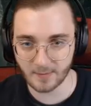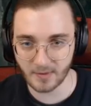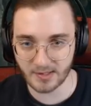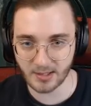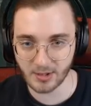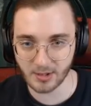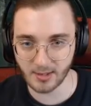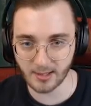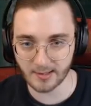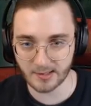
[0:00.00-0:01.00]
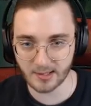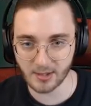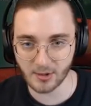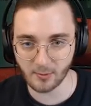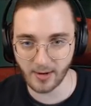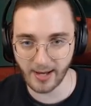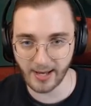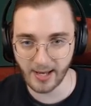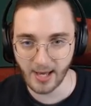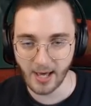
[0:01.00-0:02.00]
let's position it in such a
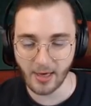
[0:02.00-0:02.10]
way